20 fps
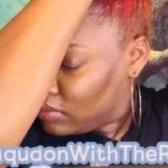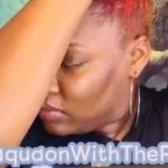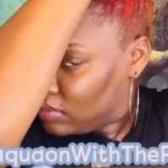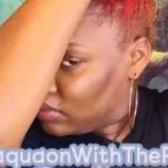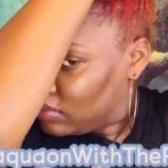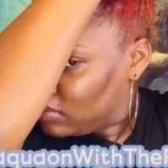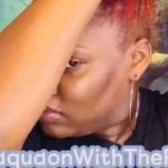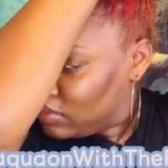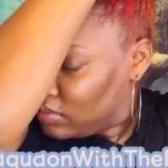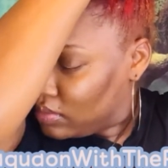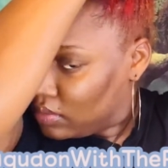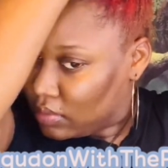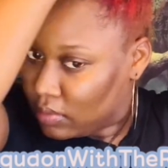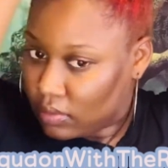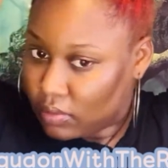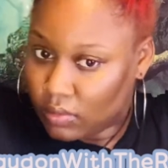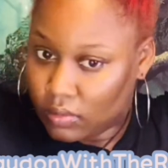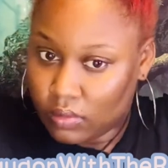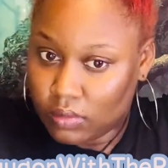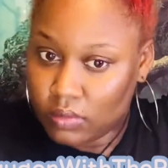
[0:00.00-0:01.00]

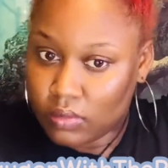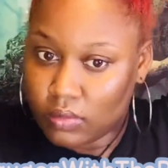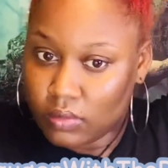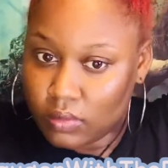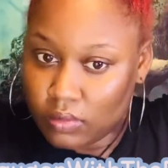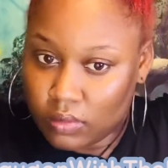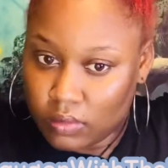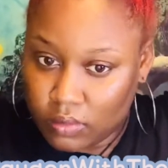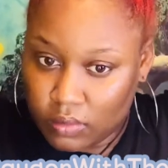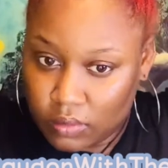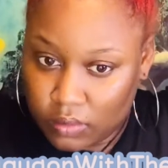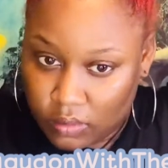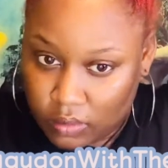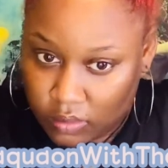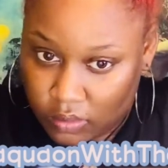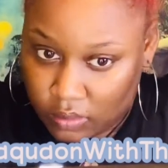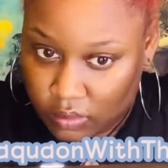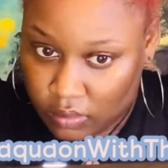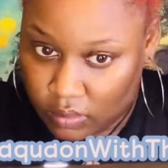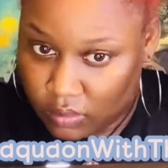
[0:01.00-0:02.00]

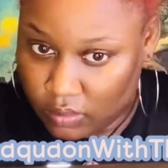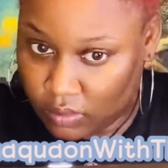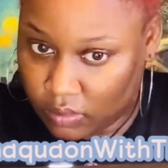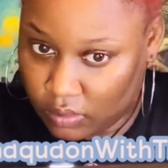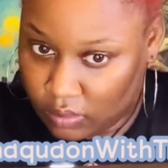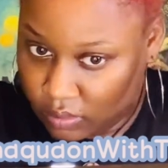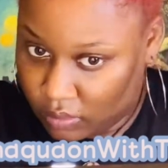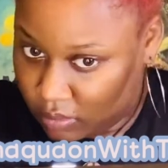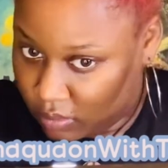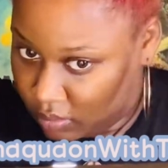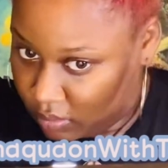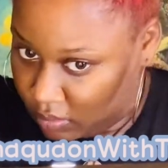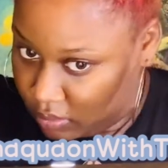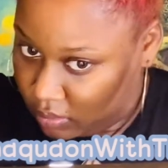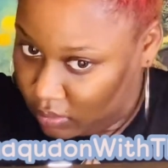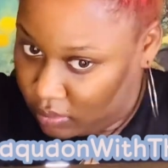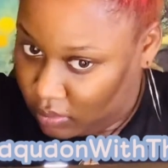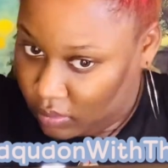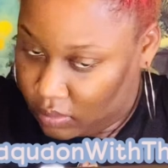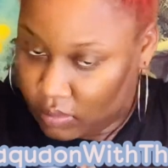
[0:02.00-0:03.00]

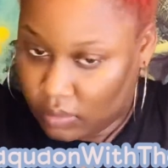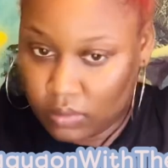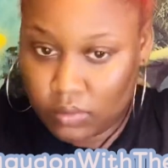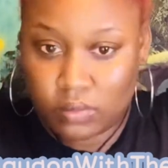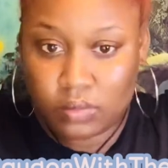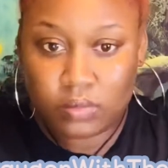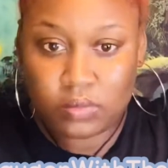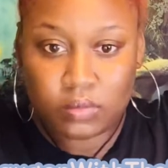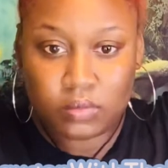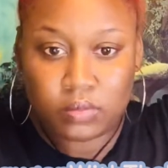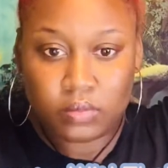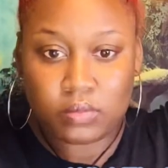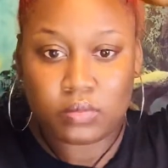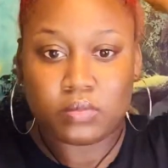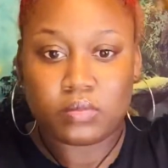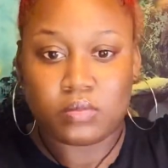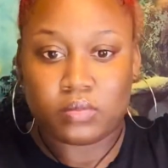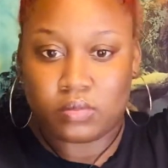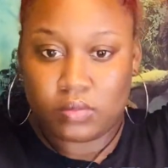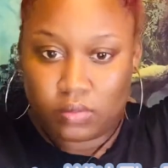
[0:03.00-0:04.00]

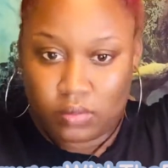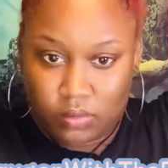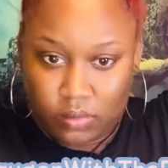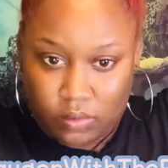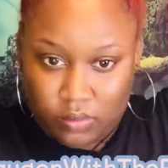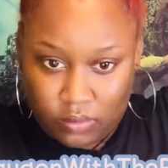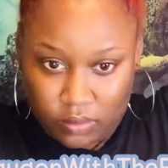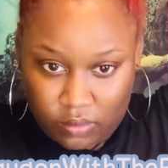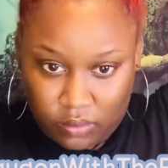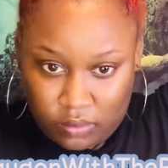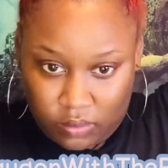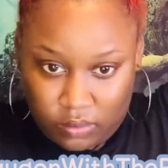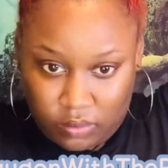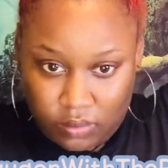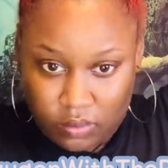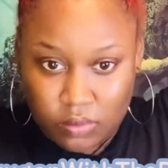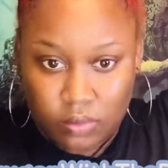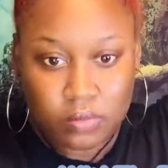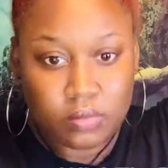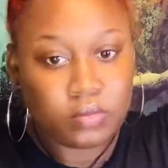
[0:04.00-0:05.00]

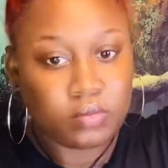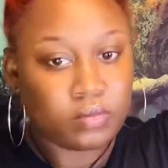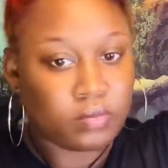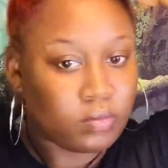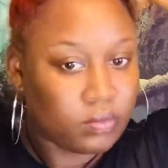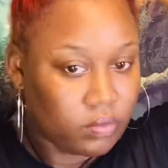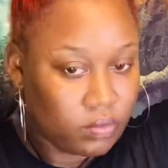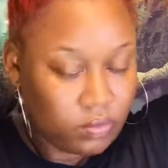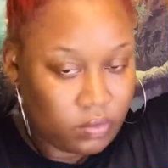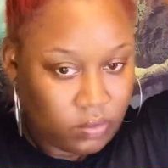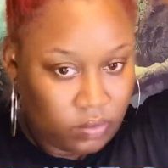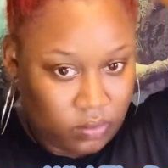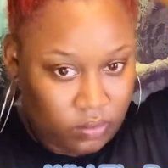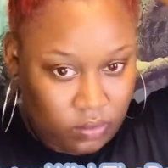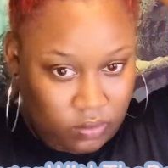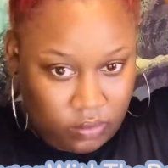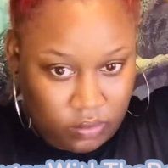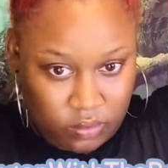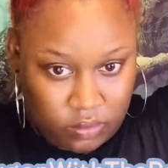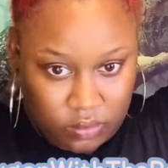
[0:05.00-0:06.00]

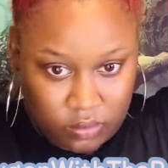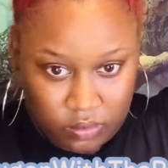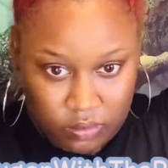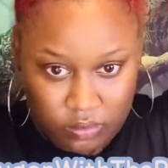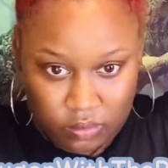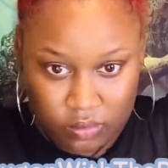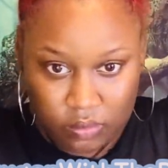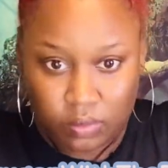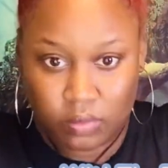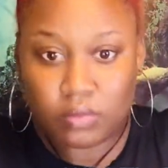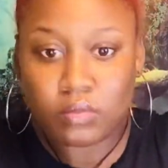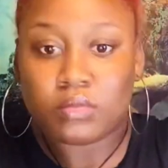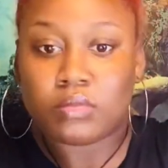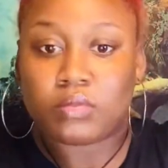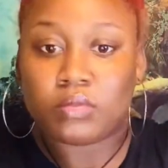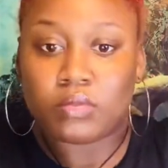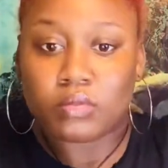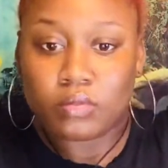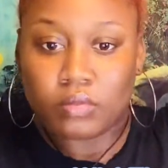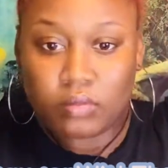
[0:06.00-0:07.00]

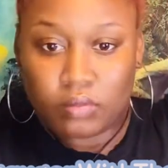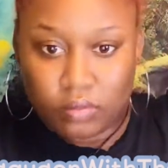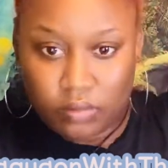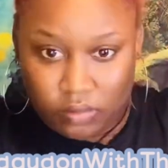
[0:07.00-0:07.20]
Nothing is said.